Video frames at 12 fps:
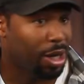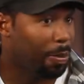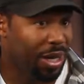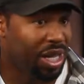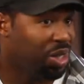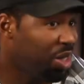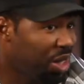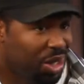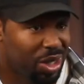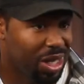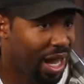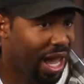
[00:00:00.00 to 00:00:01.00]
a pitch, and you
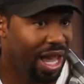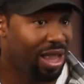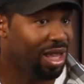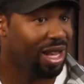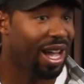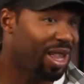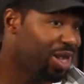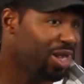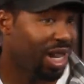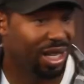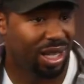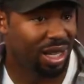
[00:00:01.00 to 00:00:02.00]
say, hey, look, I have this
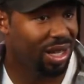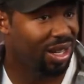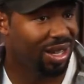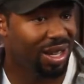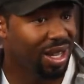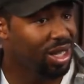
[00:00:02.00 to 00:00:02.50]
idea,